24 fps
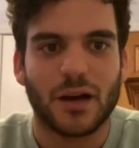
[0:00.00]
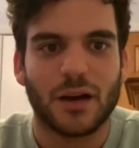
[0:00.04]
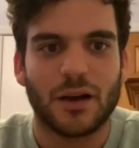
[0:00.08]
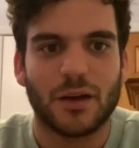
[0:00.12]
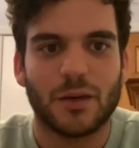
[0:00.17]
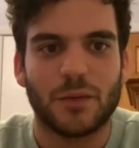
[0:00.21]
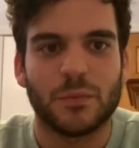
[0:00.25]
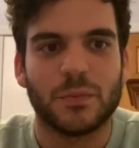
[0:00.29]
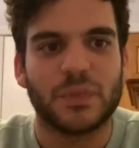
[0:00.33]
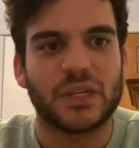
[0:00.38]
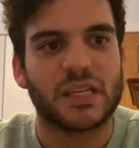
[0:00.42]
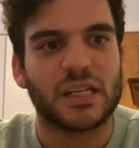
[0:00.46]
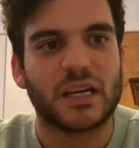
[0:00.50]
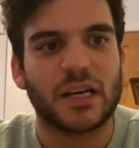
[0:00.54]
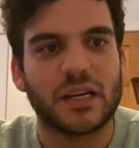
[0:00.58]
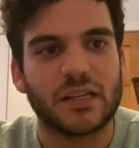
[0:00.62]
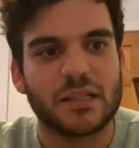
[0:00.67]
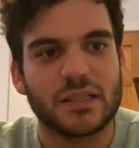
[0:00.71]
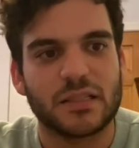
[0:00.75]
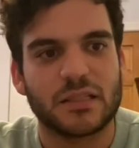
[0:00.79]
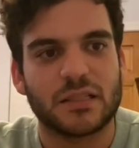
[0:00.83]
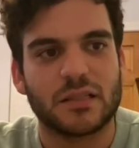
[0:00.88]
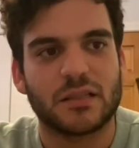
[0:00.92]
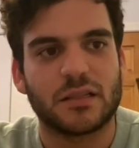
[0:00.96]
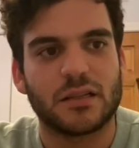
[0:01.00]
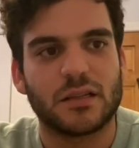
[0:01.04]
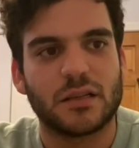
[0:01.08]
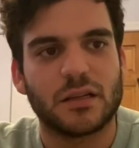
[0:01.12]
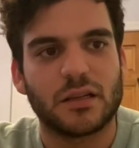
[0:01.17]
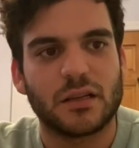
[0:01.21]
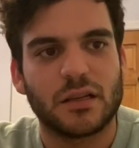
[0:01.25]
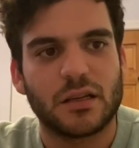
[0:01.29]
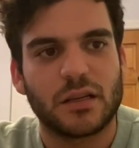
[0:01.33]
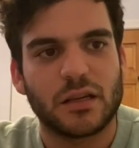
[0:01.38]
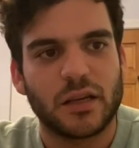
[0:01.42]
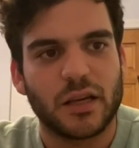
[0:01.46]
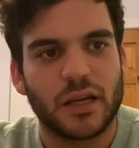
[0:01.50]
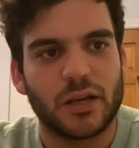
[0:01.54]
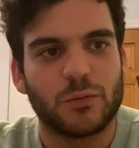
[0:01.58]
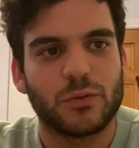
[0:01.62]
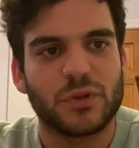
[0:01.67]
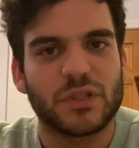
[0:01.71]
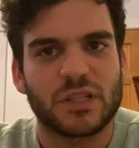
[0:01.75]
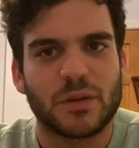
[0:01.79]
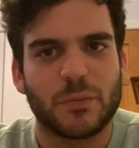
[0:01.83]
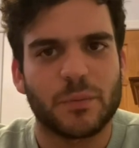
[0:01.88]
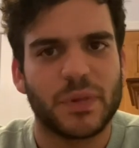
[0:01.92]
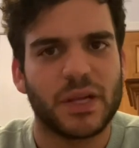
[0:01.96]
because it
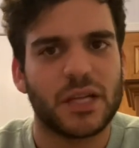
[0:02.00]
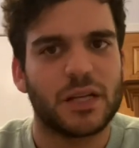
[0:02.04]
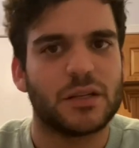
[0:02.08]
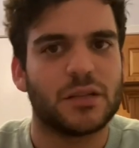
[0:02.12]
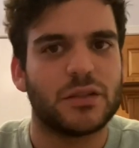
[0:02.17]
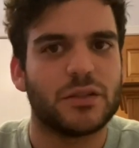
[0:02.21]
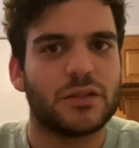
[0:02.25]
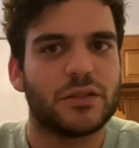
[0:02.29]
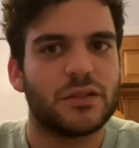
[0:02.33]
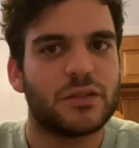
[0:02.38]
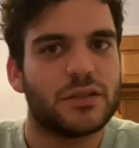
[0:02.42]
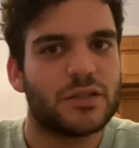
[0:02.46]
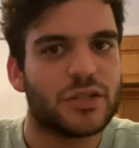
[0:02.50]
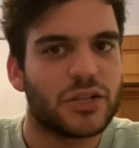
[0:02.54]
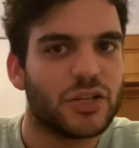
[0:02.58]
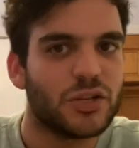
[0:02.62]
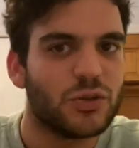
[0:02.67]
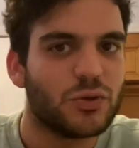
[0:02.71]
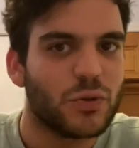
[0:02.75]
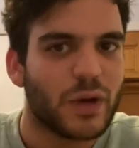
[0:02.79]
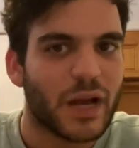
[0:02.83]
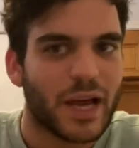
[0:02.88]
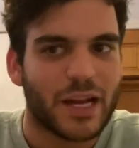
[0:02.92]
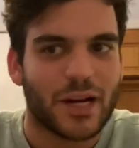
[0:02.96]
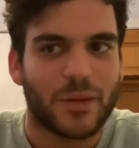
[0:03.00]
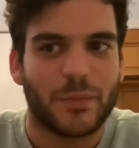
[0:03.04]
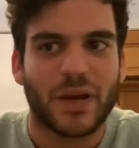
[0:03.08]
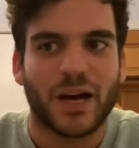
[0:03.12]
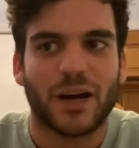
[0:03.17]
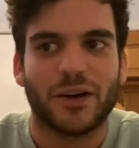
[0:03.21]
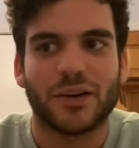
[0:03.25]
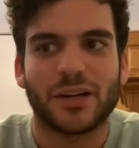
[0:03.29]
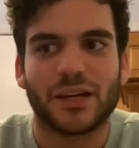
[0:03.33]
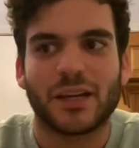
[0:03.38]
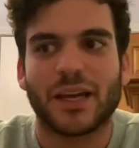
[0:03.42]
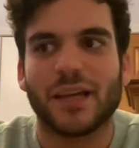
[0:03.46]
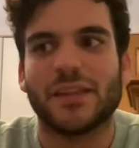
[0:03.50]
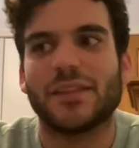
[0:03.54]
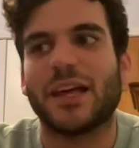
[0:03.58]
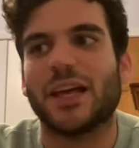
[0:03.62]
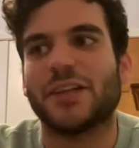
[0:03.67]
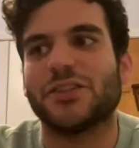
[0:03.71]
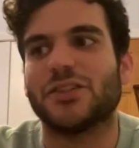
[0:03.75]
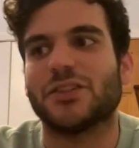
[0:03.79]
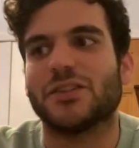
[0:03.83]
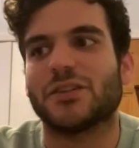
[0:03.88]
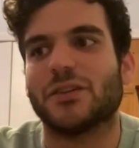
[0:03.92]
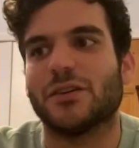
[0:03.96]
was a bit too animalic. And that
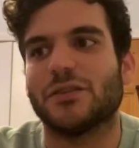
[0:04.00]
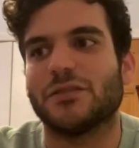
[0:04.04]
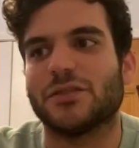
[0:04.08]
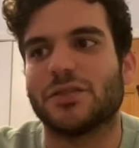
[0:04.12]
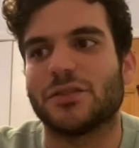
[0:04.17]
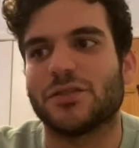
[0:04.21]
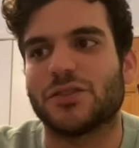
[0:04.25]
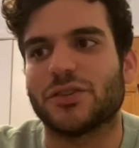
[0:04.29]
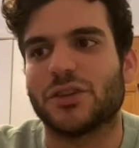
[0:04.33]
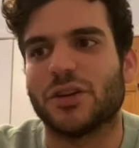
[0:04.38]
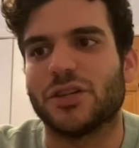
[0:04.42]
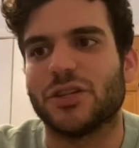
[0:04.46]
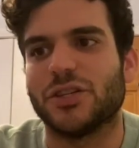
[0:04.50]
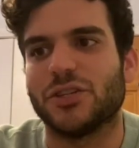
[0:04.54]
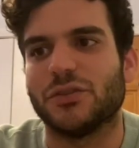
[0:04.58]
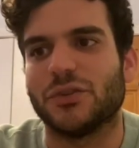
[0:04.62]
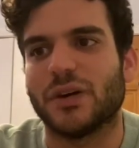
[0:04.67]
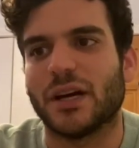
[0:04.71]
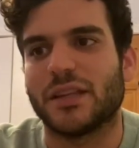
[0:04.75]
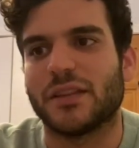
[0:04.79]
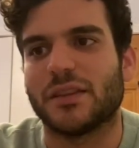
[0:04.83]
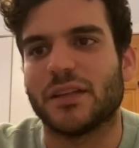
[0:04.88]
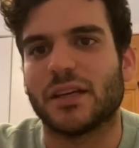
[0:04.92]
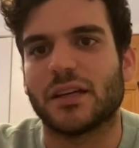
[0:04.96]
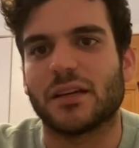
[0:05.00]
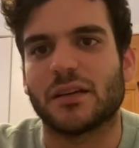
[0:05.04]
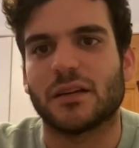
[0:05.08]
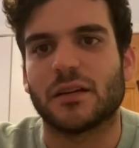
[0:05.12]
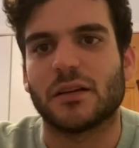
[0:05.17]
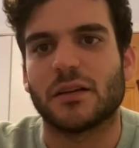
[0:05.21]
just goes to show you, I think,